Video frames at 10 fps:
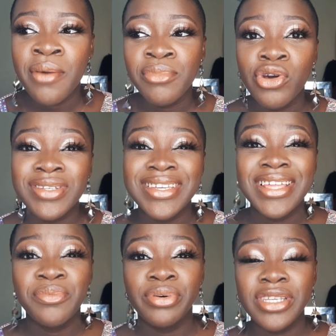because so that
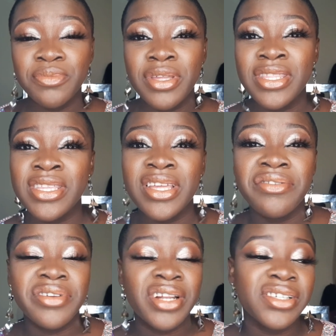the policemen needed a
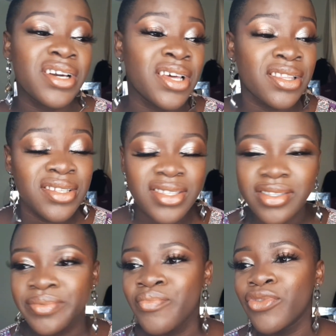recharge card at least
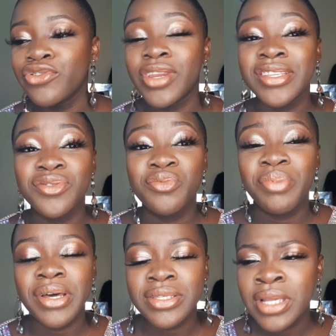so that they could
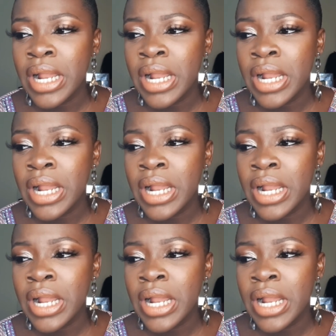pass.